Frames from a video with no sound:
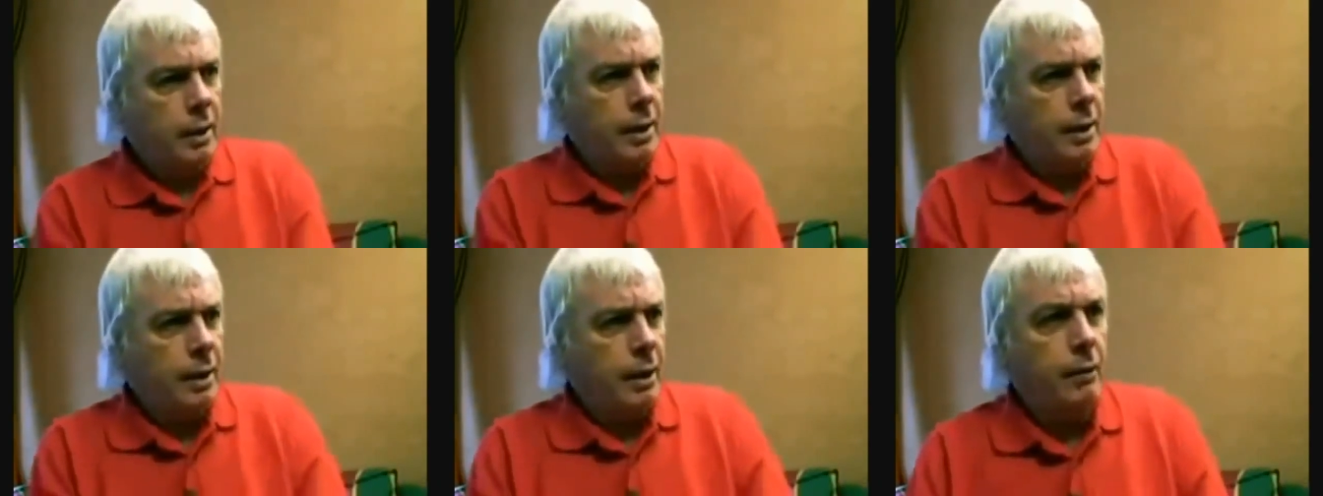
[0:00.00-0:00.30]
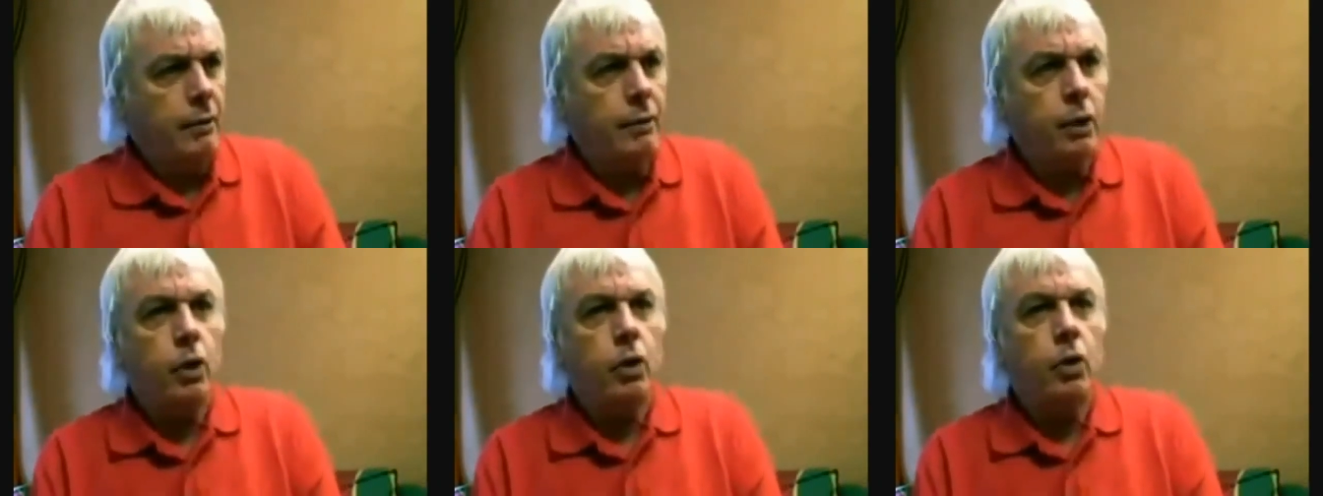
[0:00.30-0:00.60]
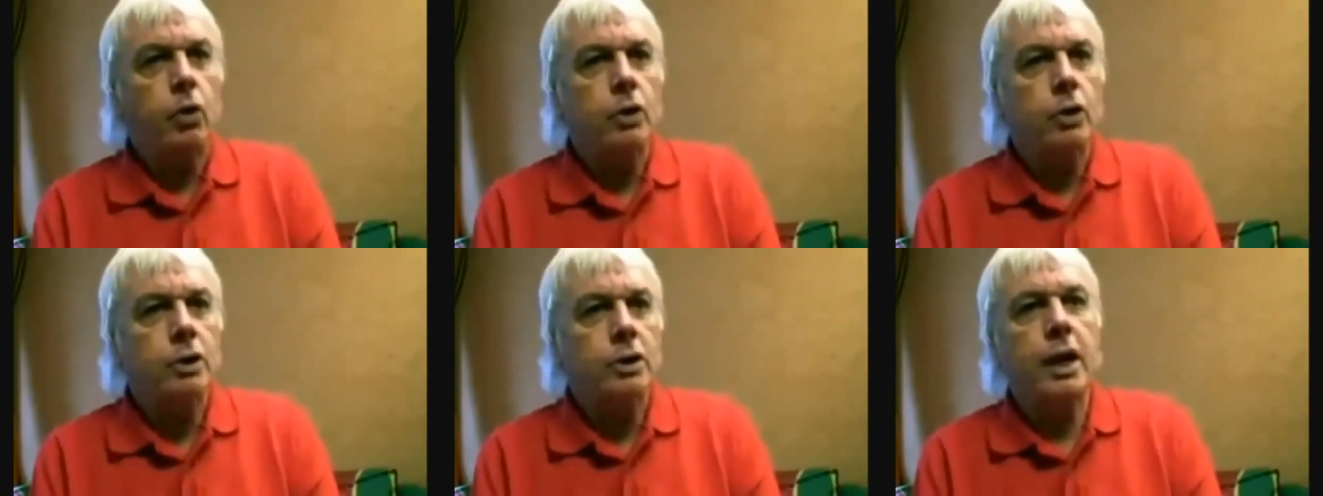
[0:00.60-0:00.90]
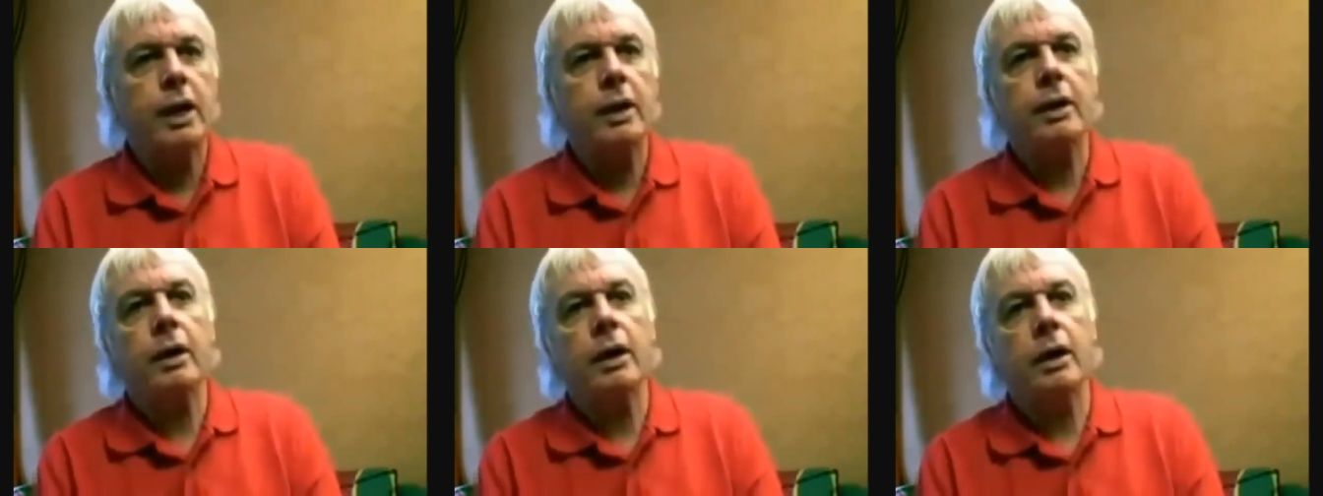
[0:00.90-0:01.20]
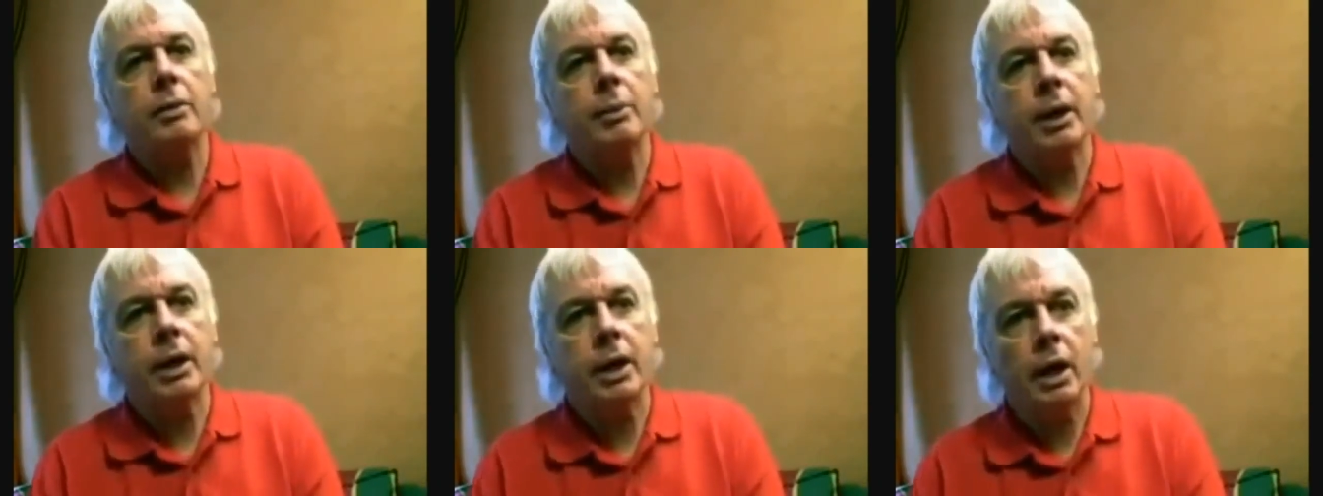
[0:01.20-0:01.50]
then of course
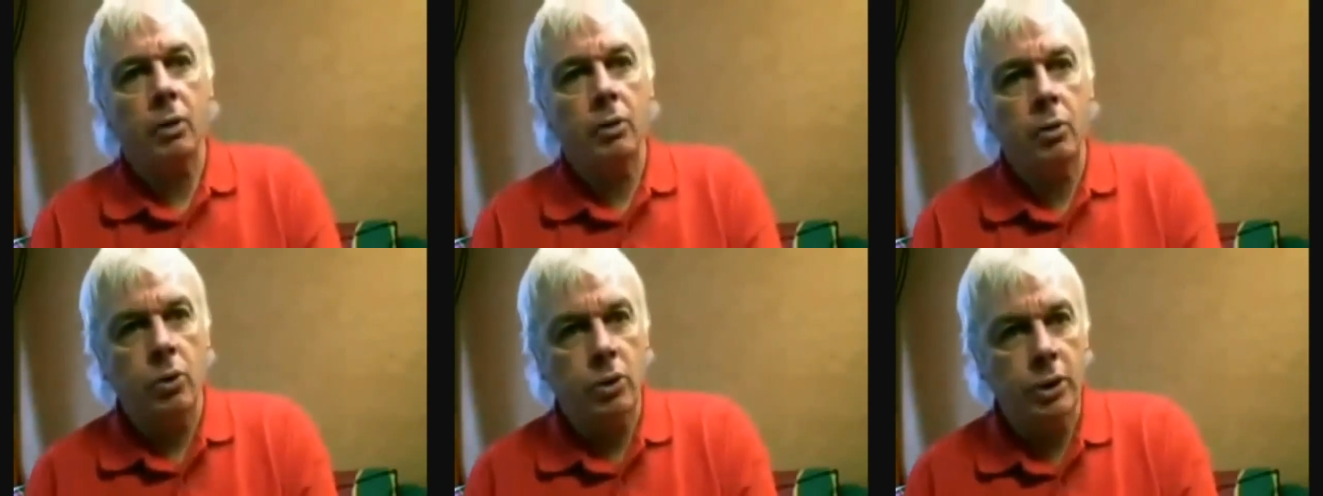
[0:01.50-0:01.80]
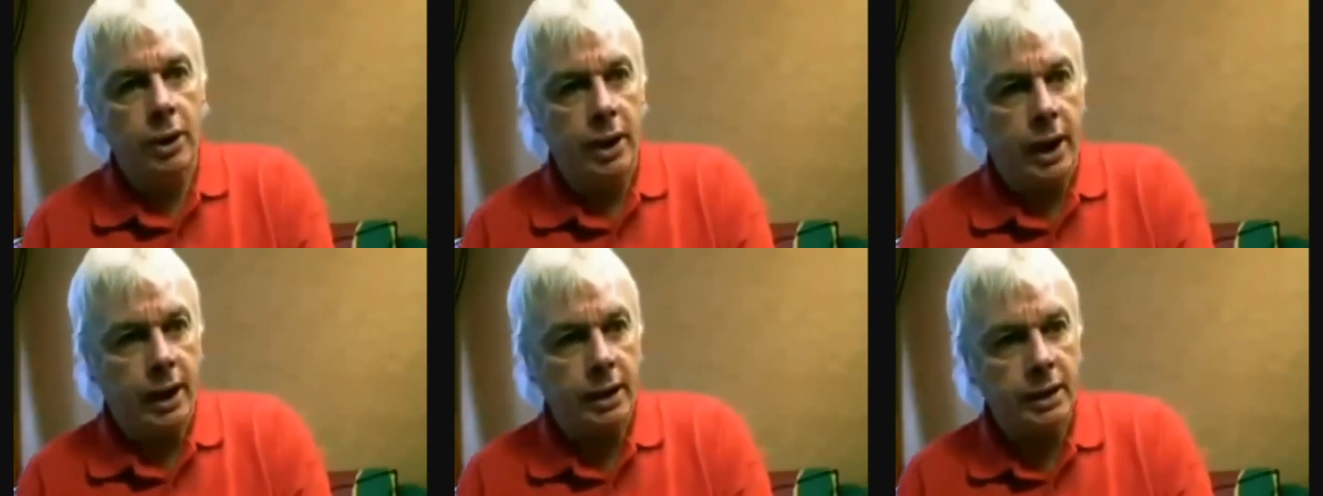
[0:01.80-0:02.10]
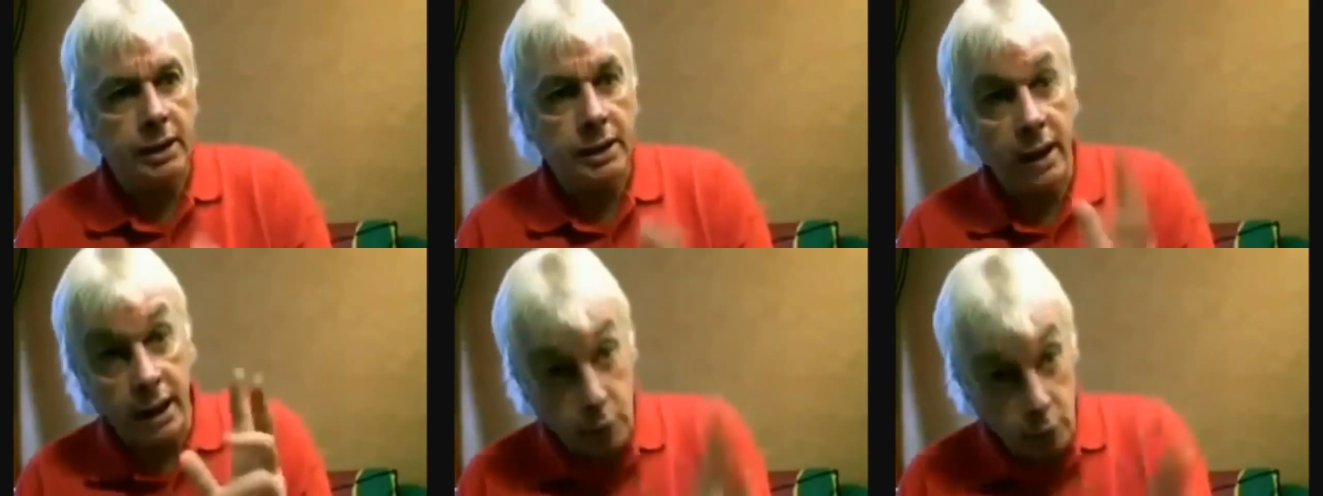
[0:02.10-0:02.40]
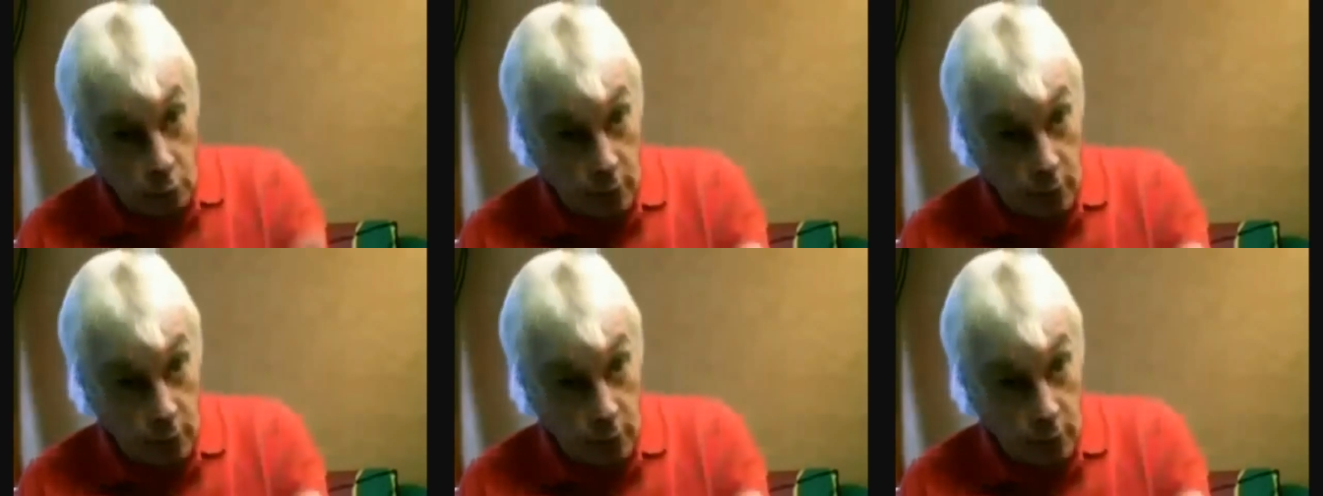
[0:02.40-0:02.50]
they're going to be coordinated.